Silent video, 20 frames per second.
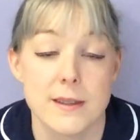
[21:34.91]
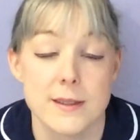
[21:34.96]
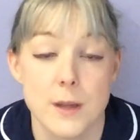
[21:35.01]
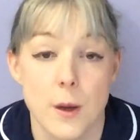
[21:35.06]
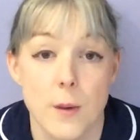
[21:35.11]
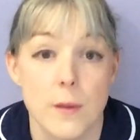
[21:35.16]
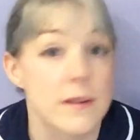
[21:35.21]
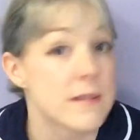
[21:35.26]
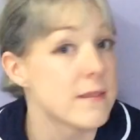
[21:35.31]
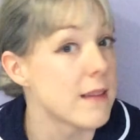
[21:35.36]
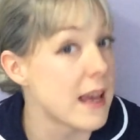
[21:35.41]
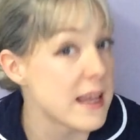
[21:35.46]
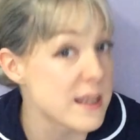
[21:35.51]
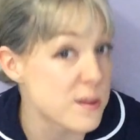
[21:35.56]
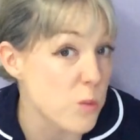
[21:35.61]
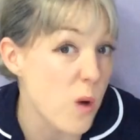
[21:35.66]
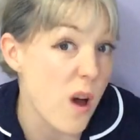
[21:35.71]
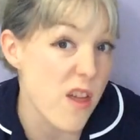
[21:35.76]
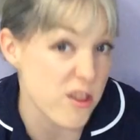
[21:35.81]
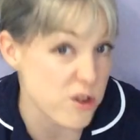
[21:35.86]
so
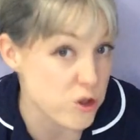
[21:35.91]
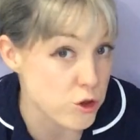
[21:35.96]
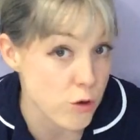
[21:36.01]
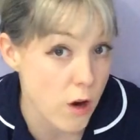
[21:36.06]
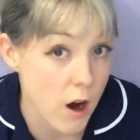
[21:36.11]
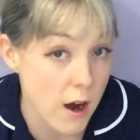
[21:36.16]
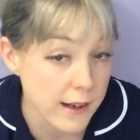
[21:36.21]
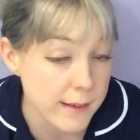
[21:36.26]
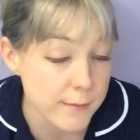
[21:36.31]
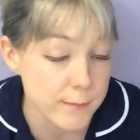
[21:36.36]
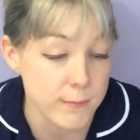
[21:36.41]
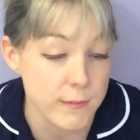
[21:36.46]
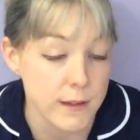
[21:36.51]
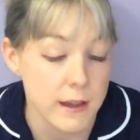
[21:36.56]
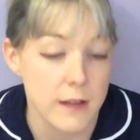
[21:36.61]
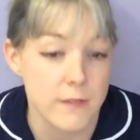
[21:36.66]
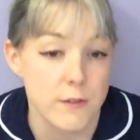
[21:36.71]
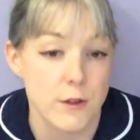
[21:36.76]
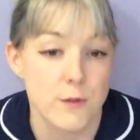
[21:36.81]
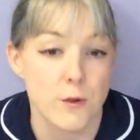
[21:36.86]
it's worth a try
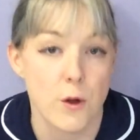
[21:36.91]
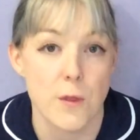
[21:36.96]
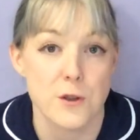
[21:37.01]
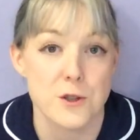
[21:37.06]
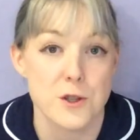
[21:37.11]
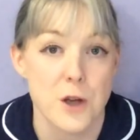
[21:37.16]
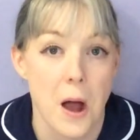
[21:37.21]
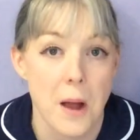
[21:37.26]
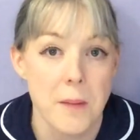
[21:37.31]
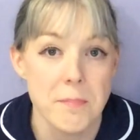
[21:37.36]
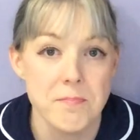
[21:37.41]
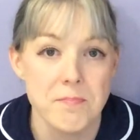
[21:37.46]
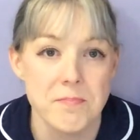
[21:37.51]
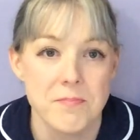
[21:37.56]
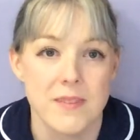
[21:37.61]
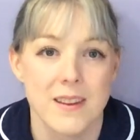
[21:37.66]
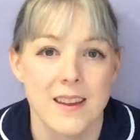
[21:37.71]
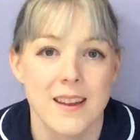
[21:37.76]
if you've got the time.